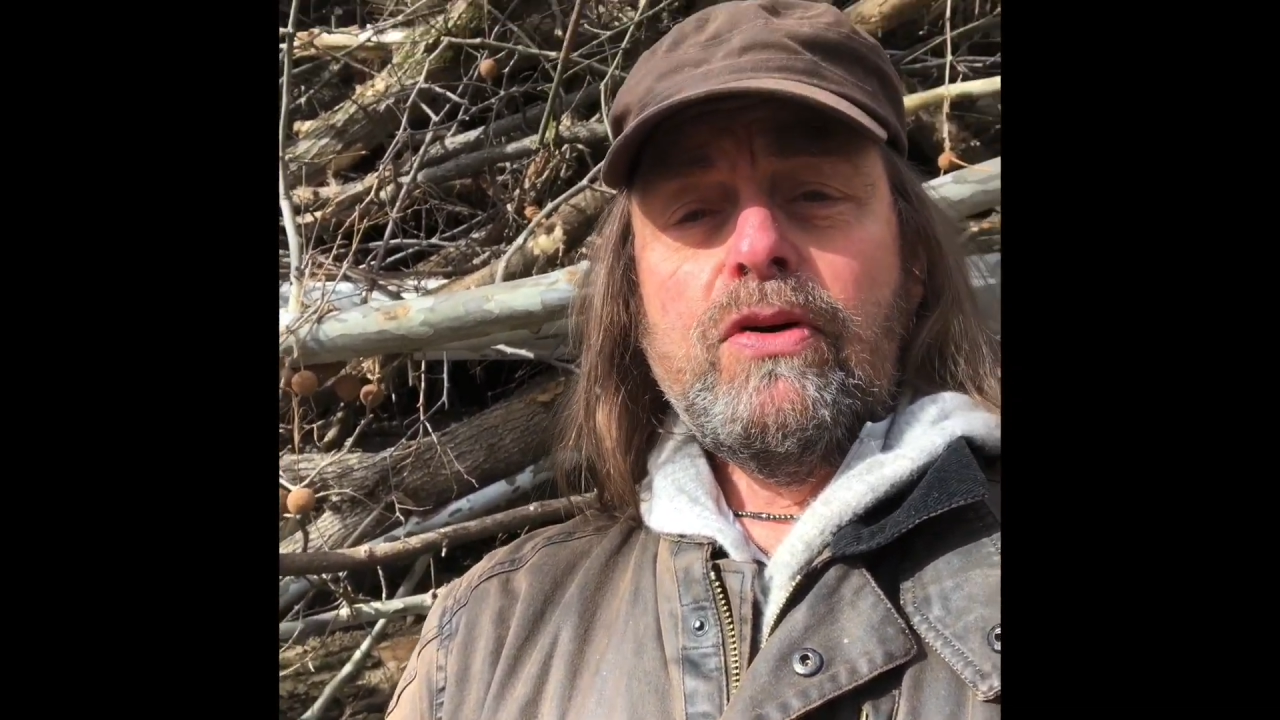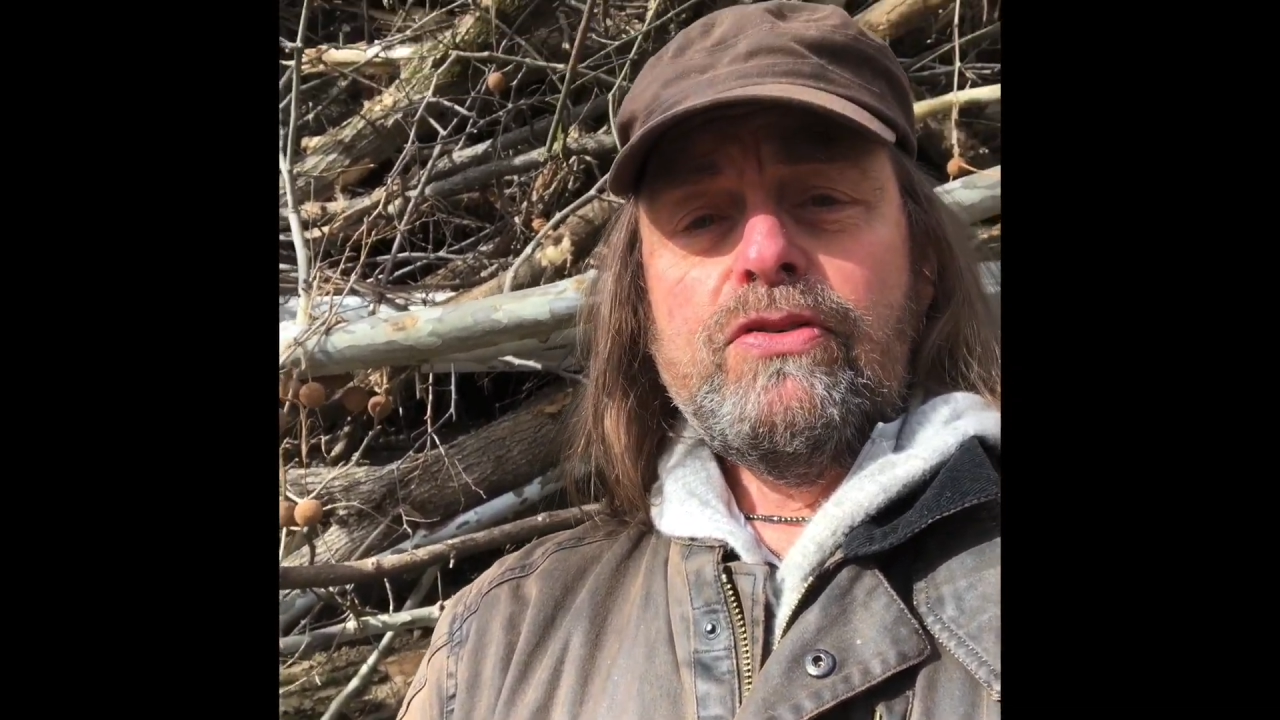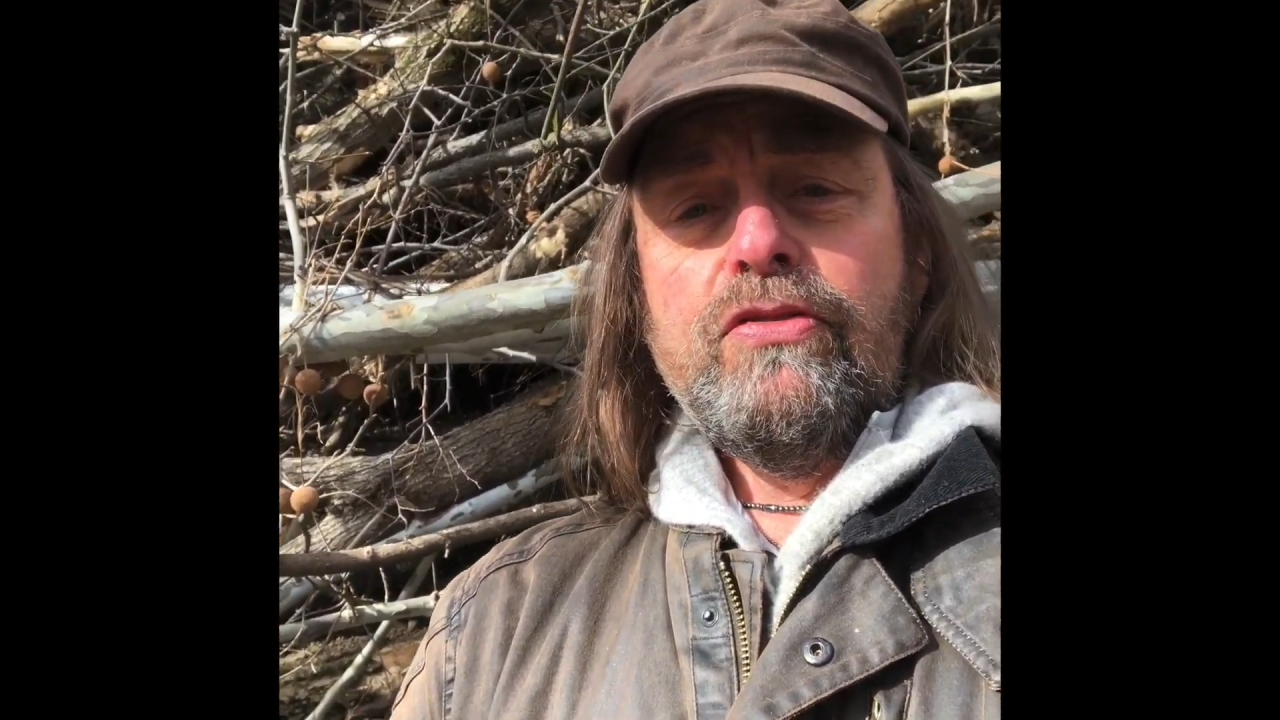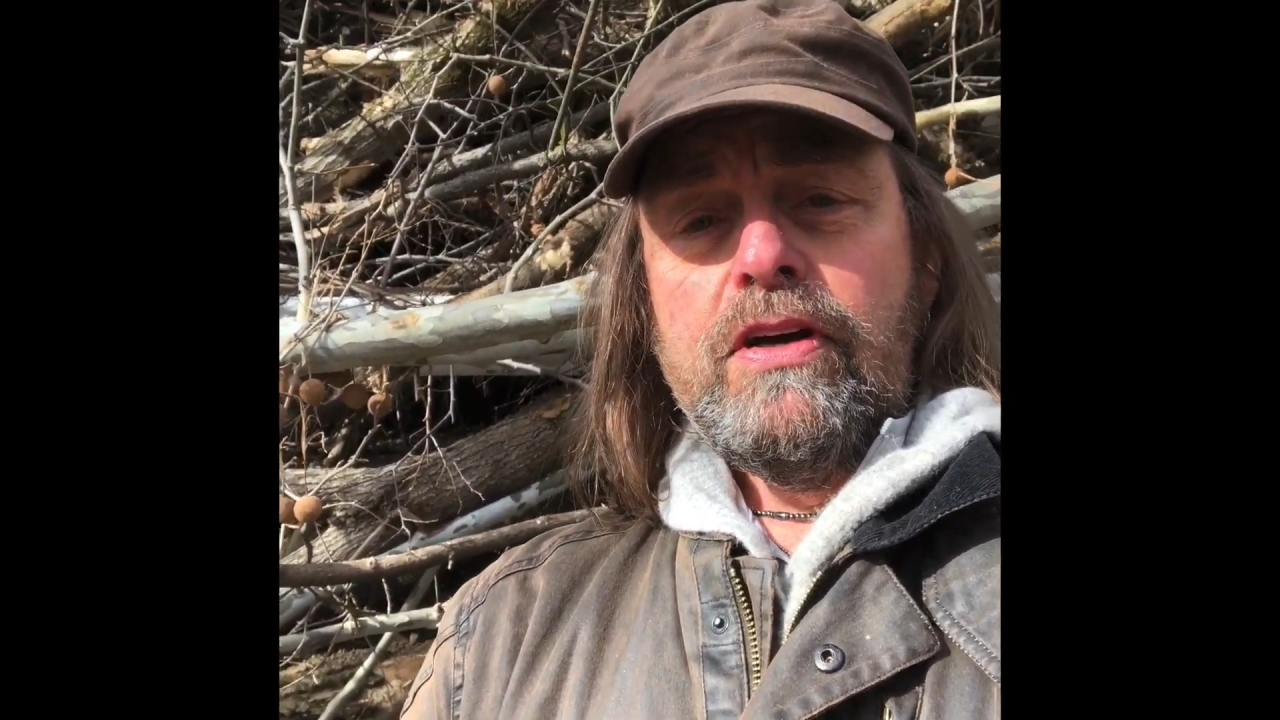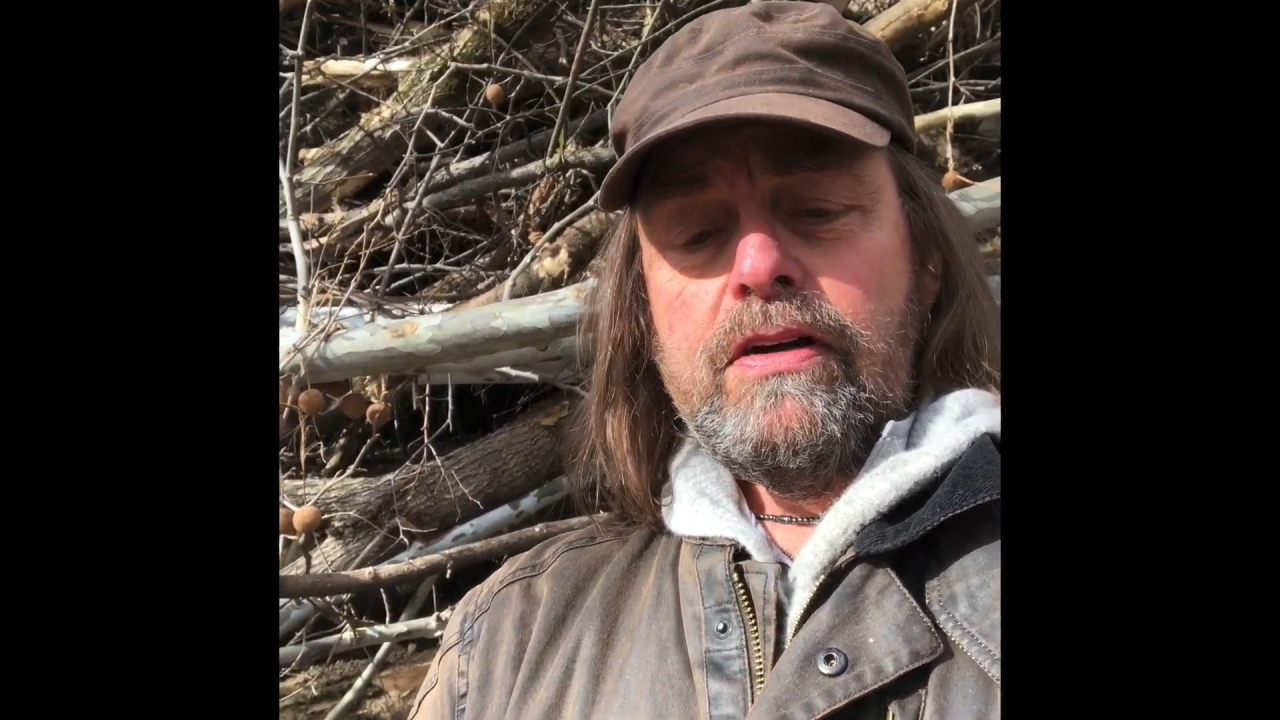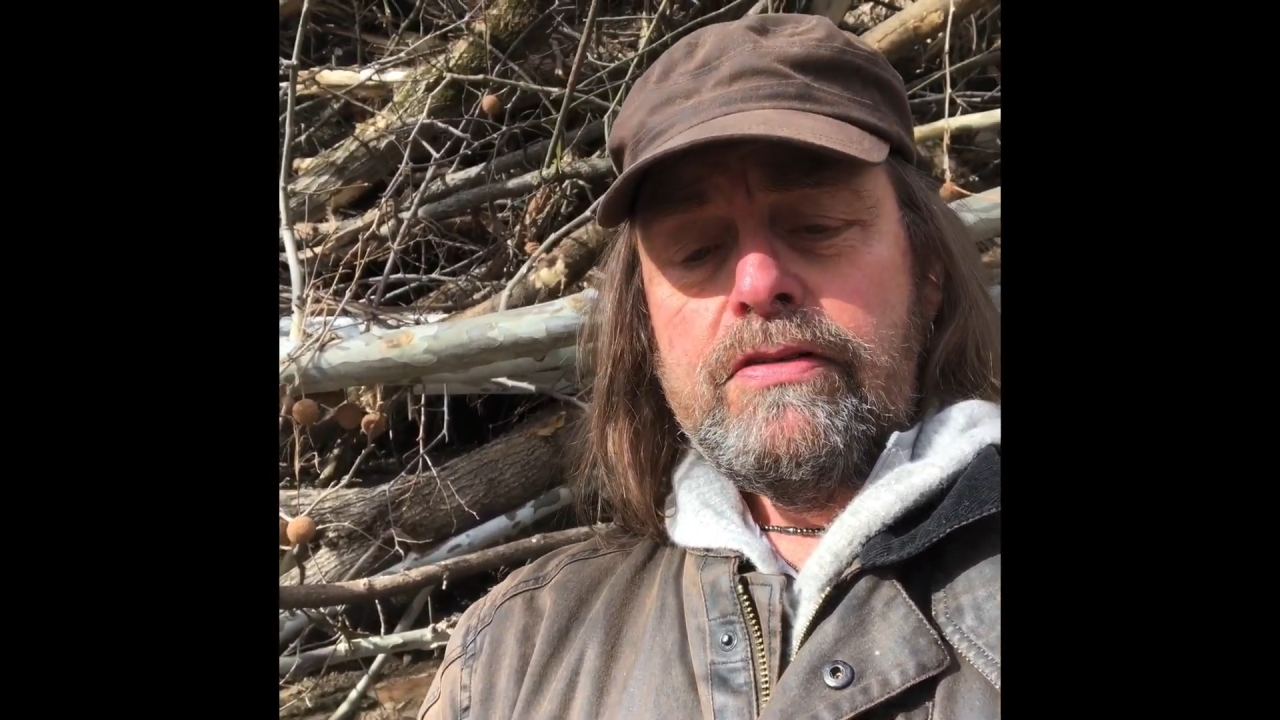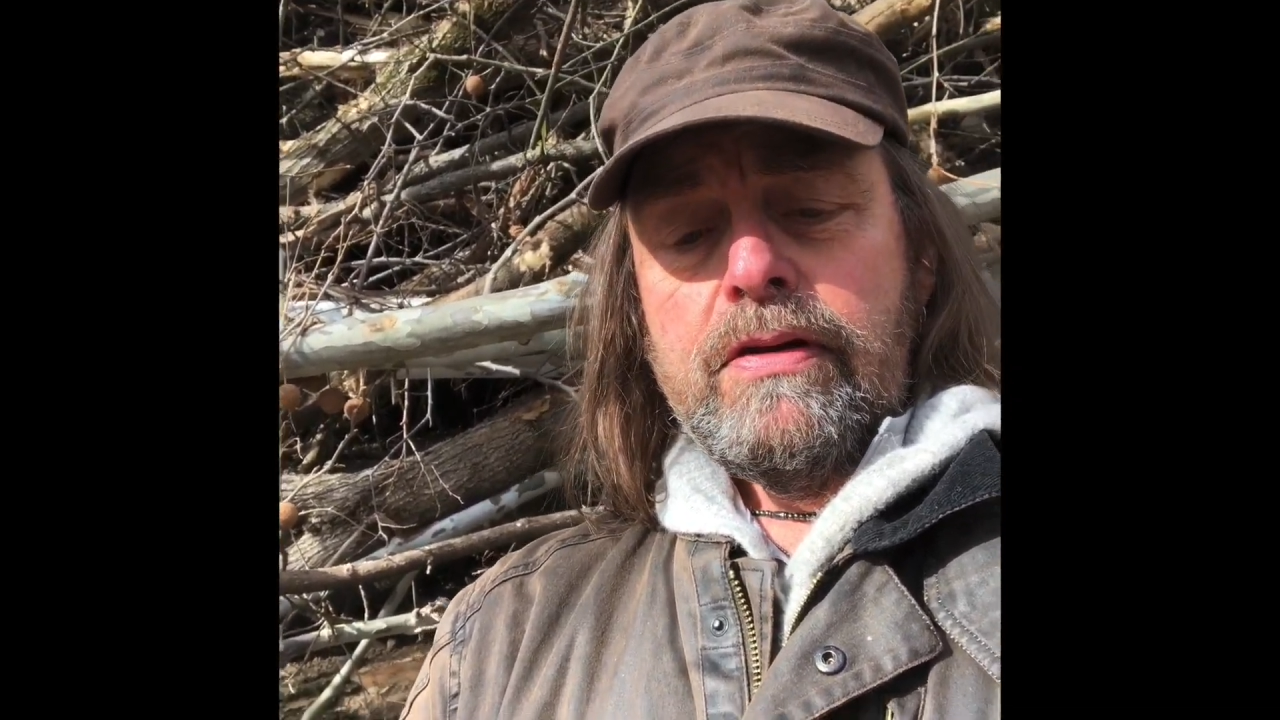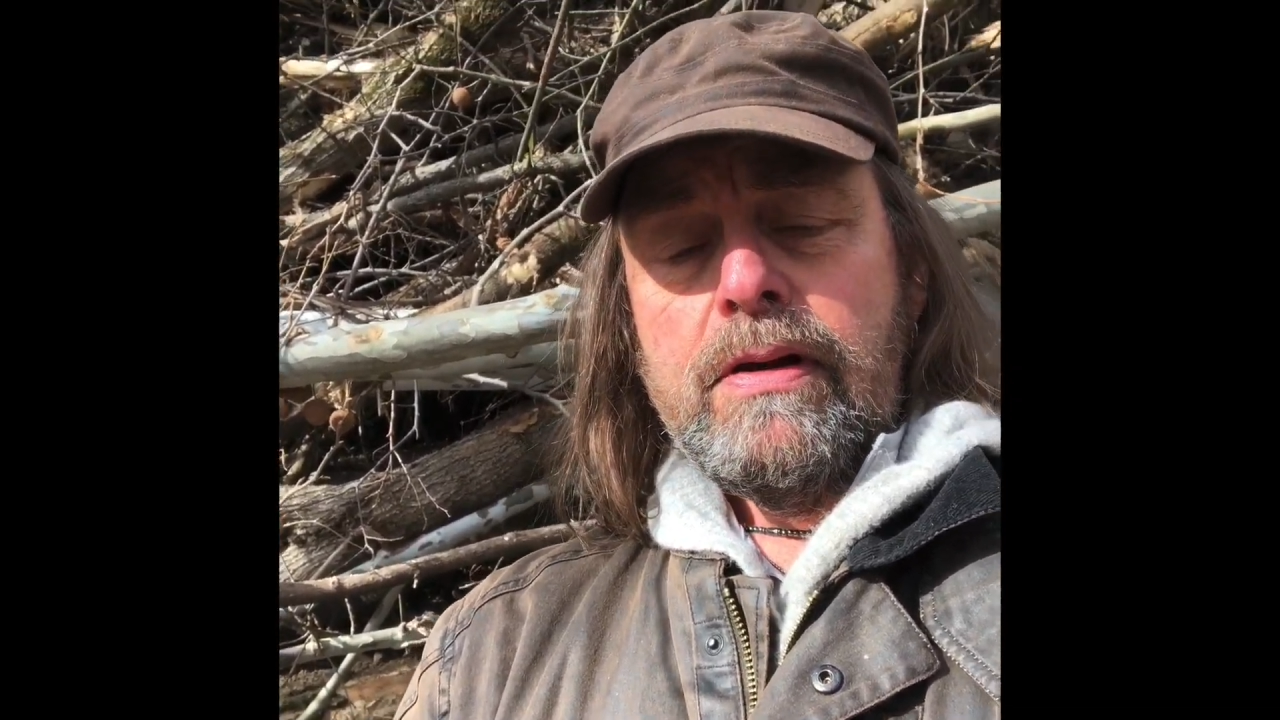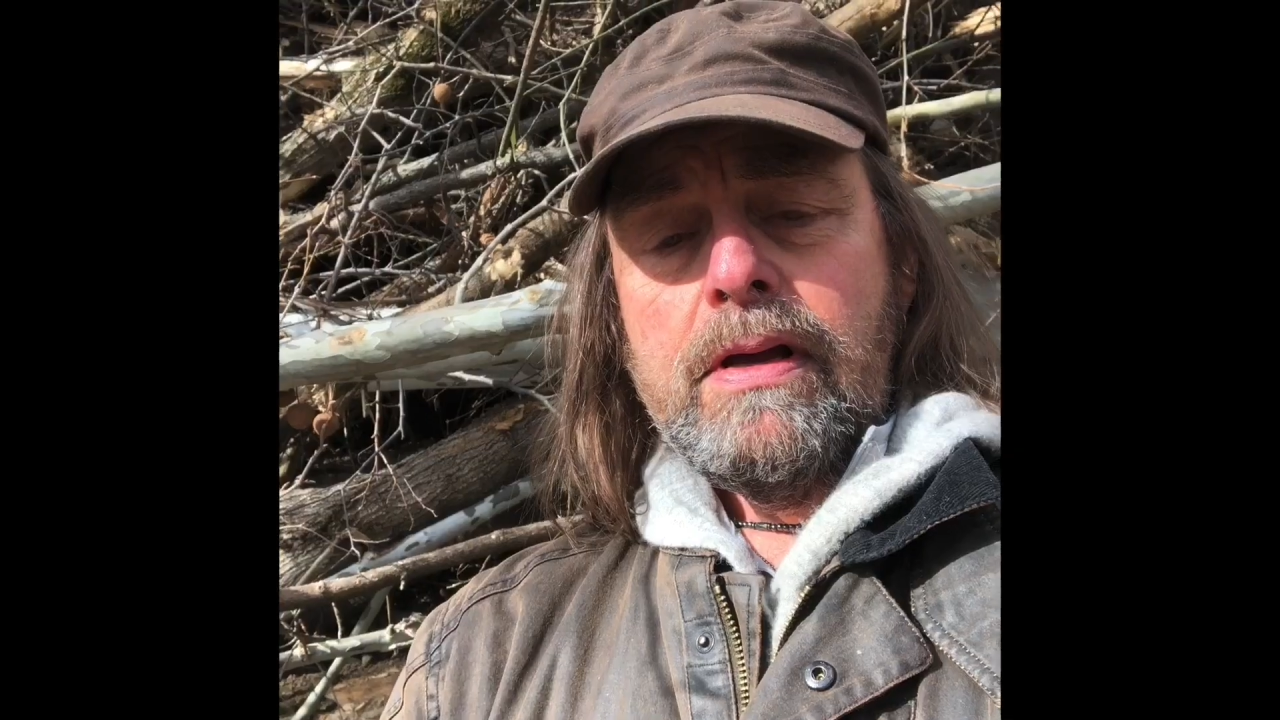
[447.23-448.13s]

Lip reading: trees